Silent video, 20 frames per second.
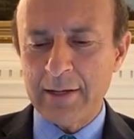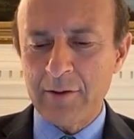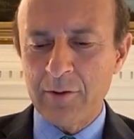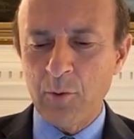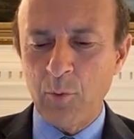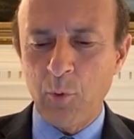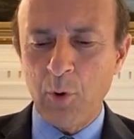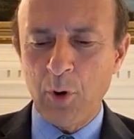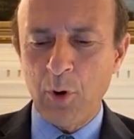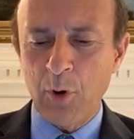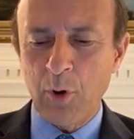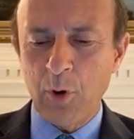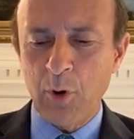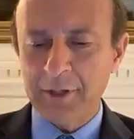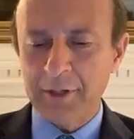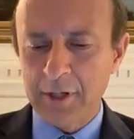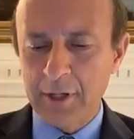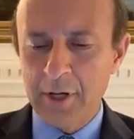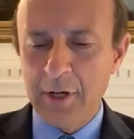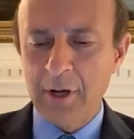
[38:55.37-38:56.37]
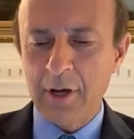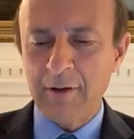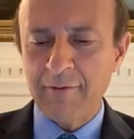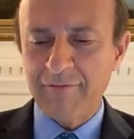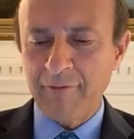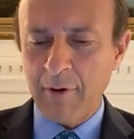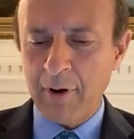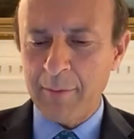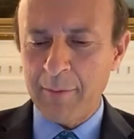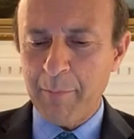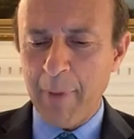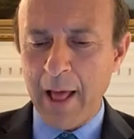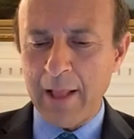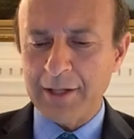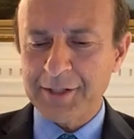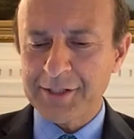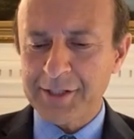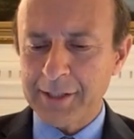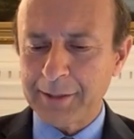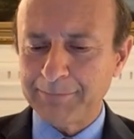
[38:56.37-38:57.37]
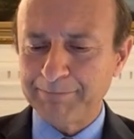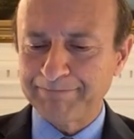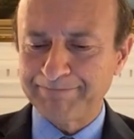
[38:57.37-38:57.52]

in the world of foreign policy?